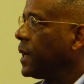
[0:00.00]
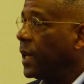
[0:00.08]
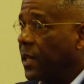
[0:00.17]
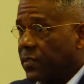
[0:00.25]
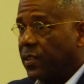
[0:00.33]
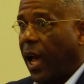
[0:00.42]

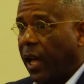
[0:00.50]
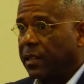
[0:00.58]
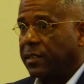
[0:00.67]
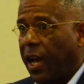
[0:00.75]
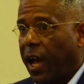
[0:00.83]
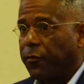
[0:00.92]
It is
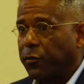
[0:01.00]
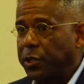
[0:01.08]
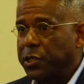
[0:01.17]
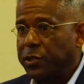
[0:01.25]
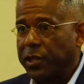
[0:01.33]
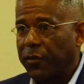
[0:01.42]
now the time for
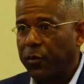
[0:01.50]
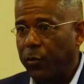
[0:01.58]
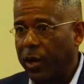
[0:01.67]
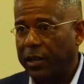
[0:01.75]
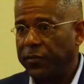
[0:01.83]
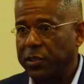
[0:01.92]
each and every
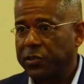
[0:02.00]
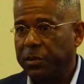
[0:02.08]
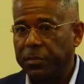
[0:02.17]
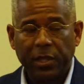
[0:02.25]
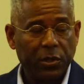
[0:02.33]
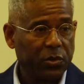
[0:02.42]
one of us to
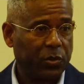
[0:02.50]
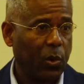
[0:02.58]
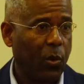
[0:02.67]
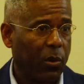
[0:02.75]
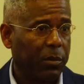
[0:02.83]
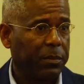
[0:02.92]
be the storm.